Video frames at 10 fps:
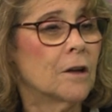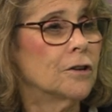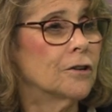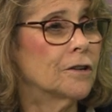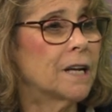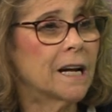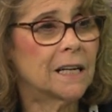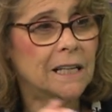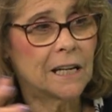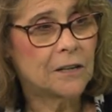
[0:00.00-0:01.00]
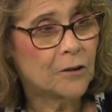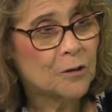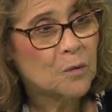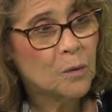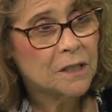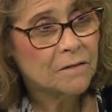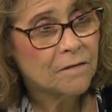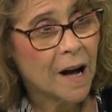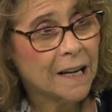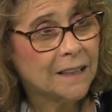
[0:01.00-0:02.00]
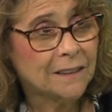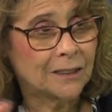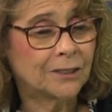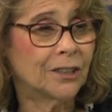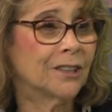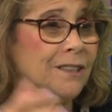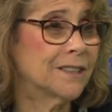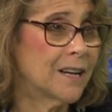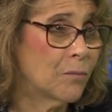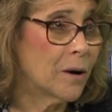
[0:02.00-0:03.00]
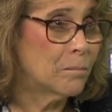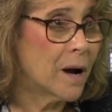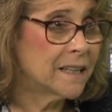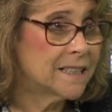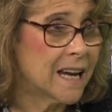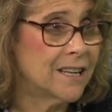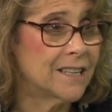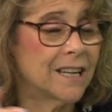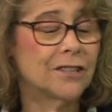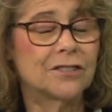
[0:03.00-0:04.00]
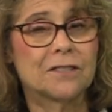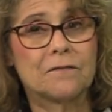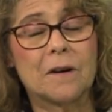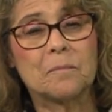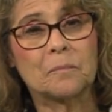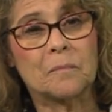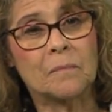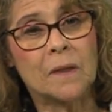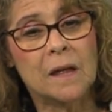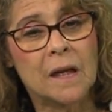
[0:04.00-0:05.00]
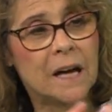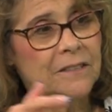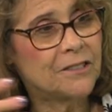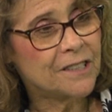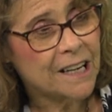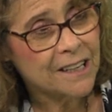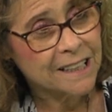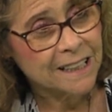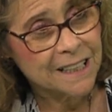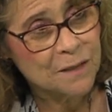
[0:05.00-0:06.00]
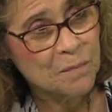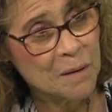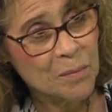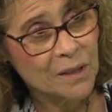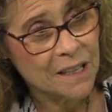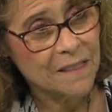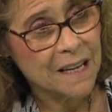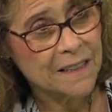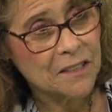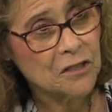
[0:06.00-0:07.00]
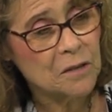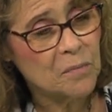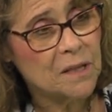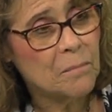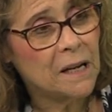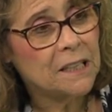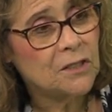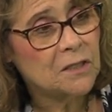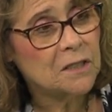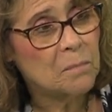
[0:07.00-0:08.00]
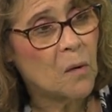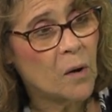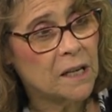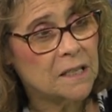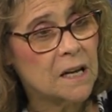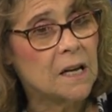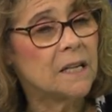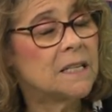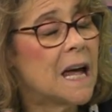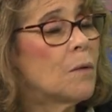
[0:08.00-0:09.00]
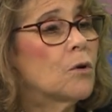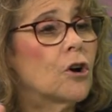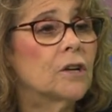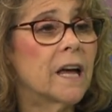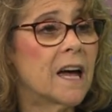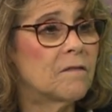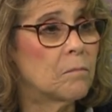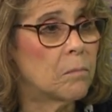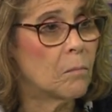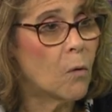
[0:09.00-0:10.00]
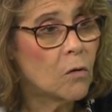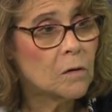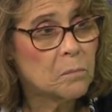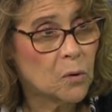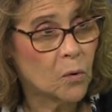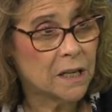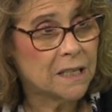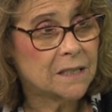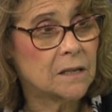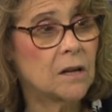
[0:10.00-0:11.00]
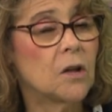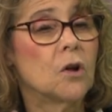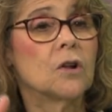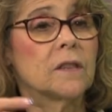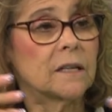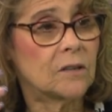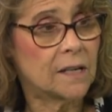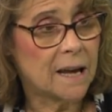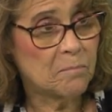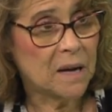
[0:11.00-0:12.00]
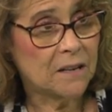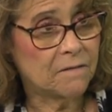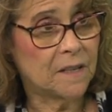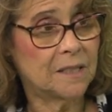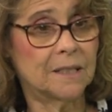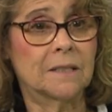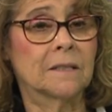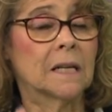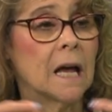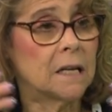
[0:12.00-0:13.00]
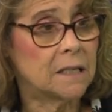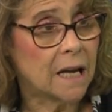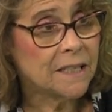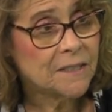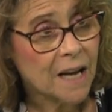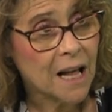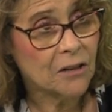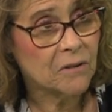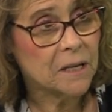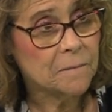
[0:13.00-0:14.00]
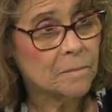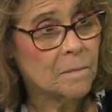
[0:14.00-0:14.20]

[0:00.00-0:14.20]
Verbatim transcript: You're not going to get an Earth, Wind, and Fire, so you can see what my day and age is from. I said, you're not going to get these people in there. That's going to bring the money to support it. Now we're going to have more employees that's going to have benefits and a nice salary.